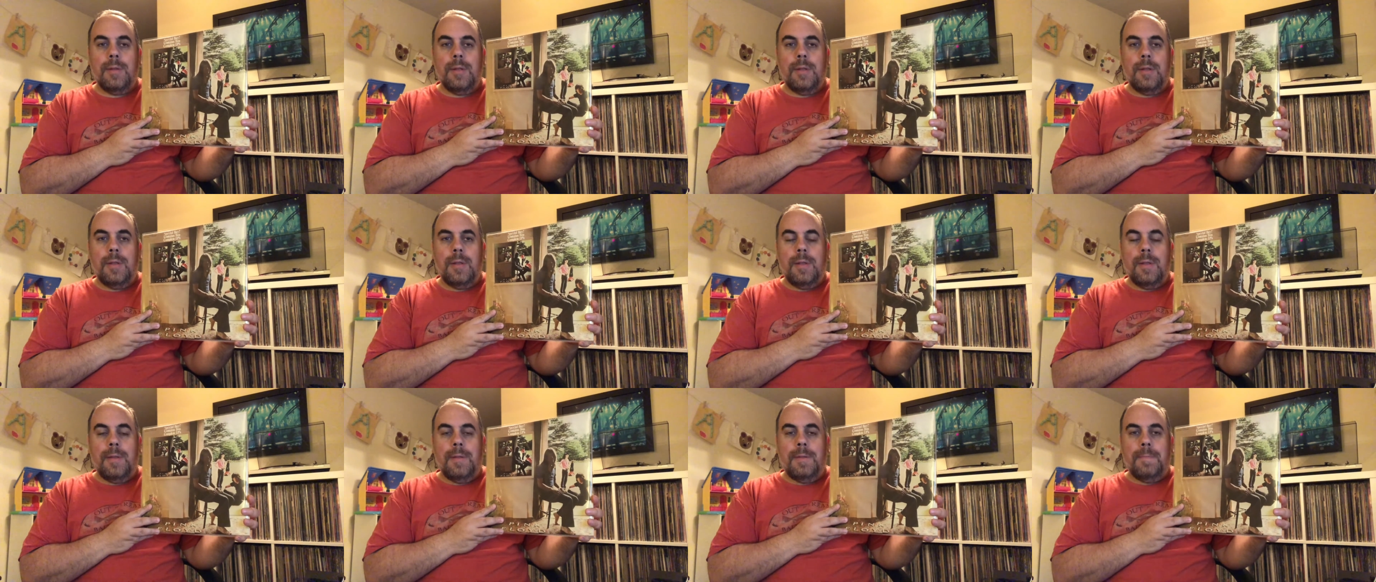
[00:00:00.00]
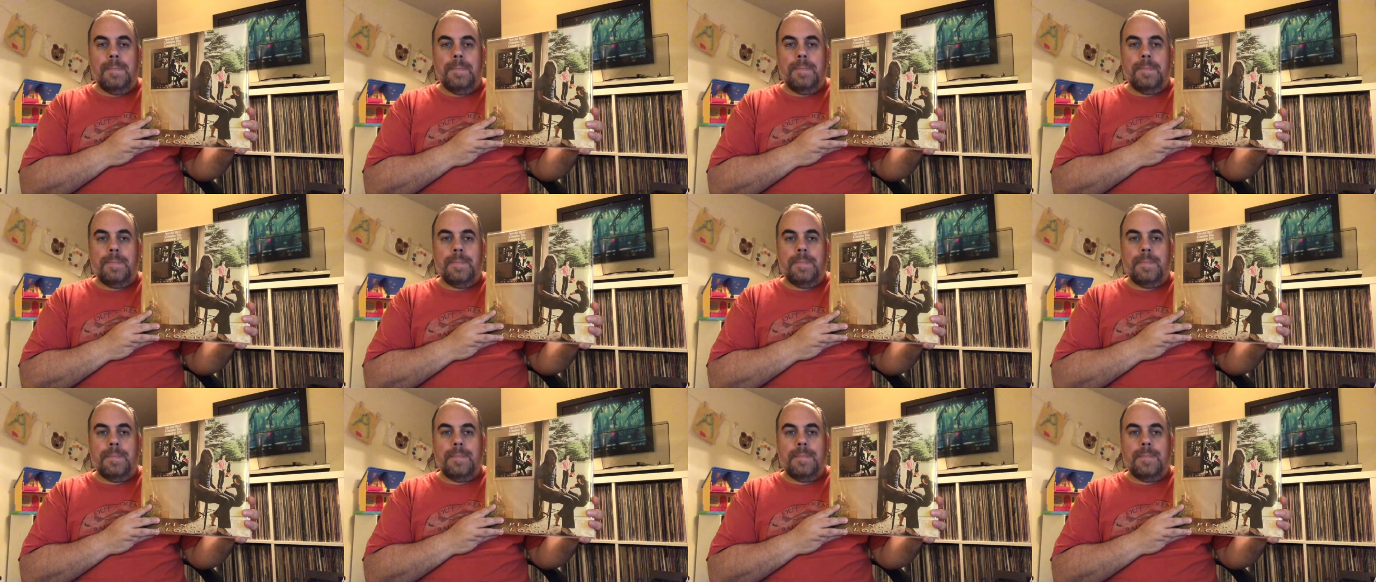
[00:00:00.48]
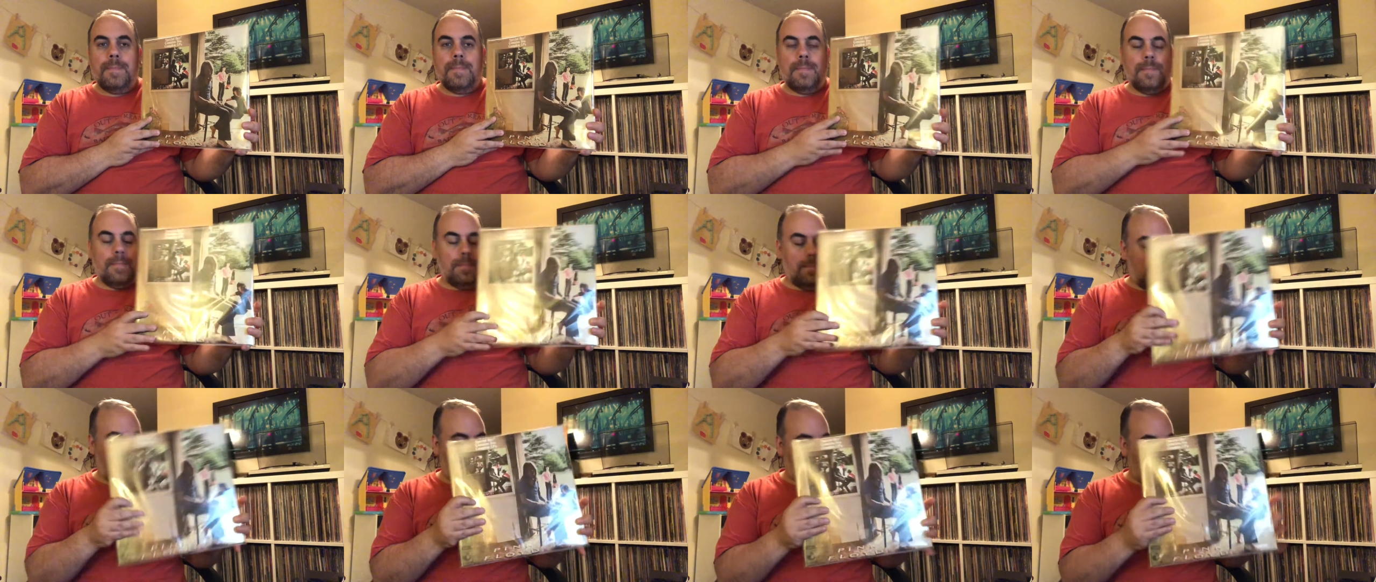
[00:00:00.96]

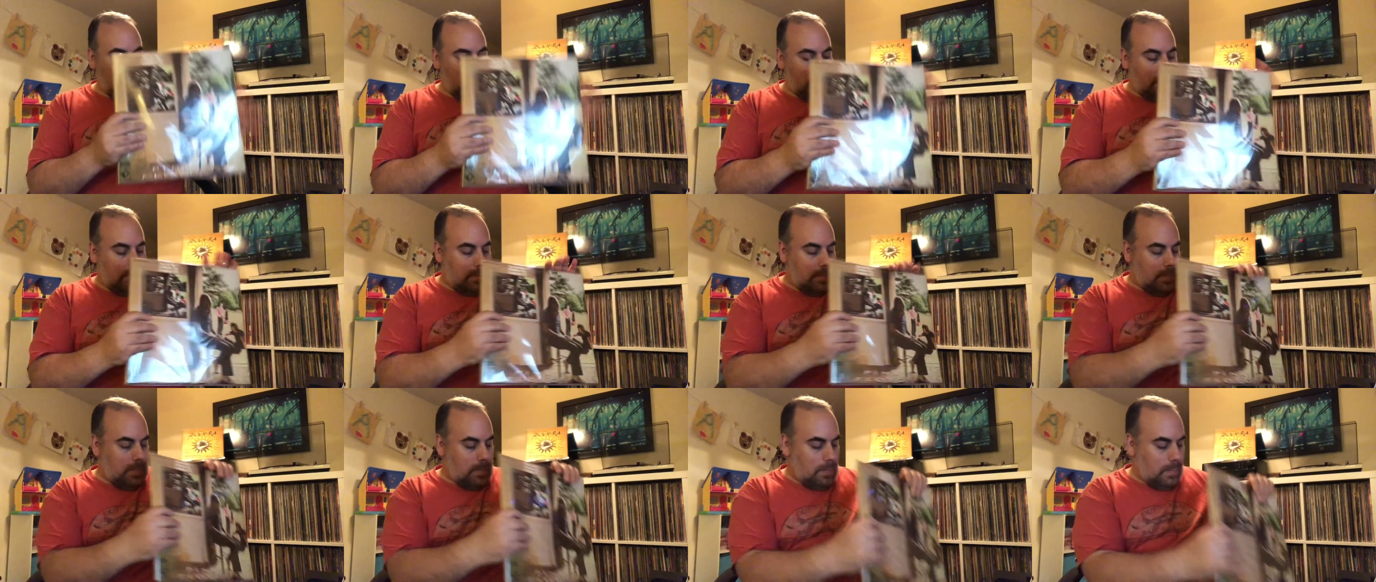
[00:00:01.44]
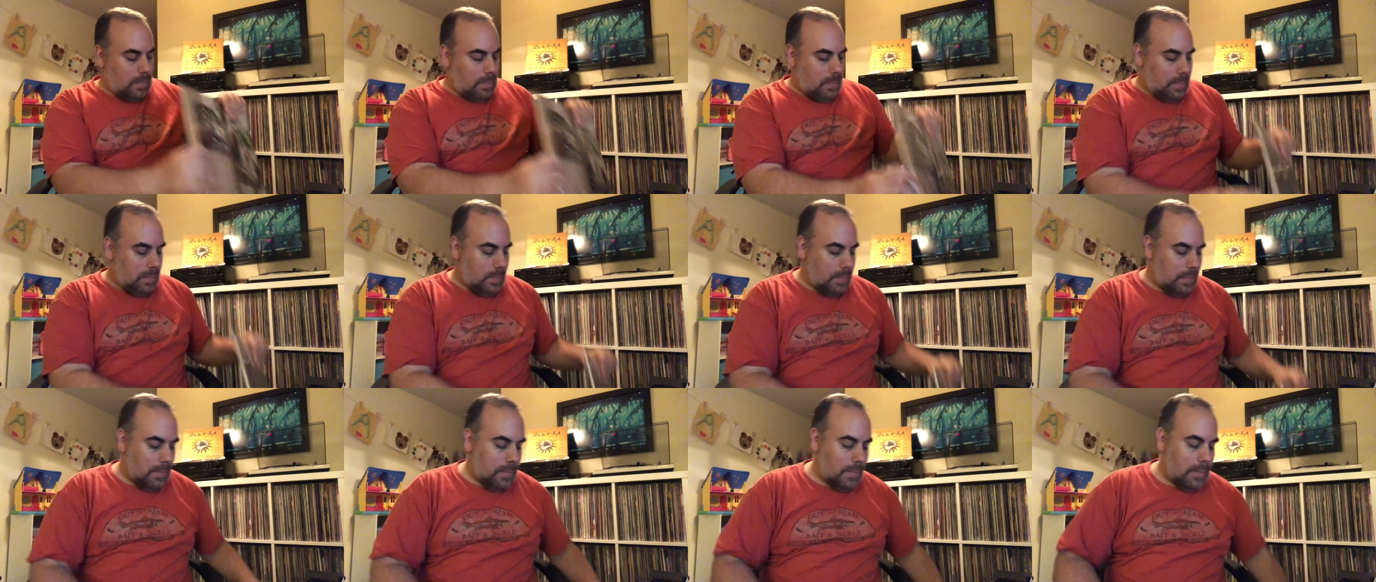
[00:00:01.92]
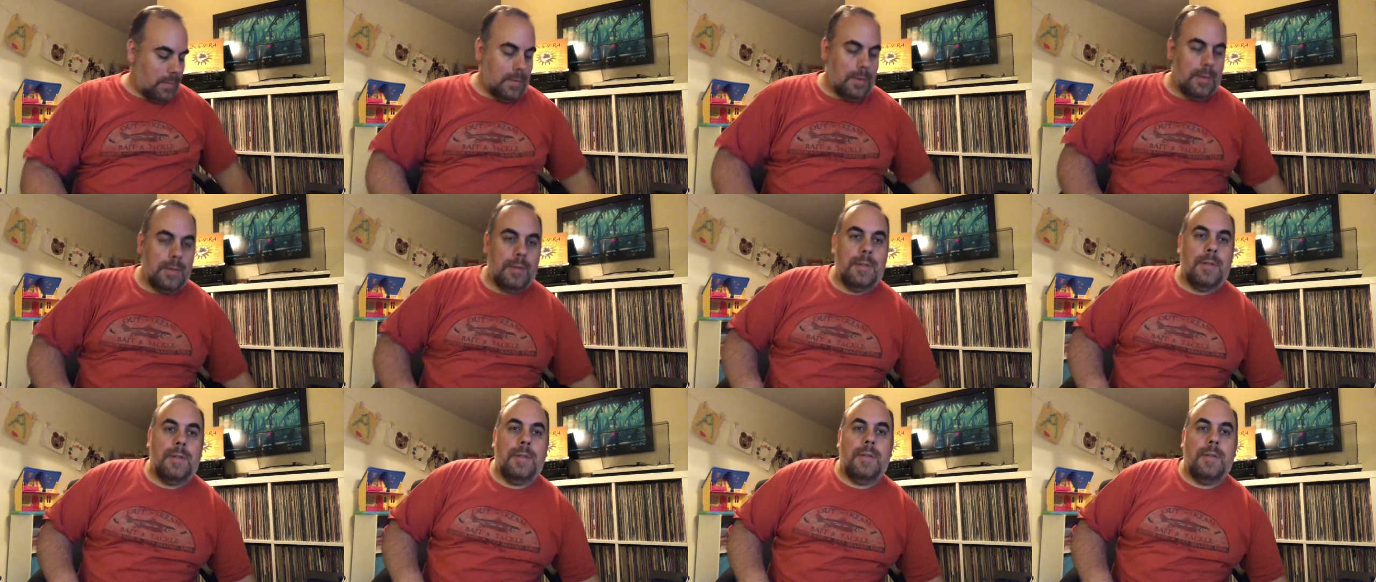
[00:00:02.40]
[no speech]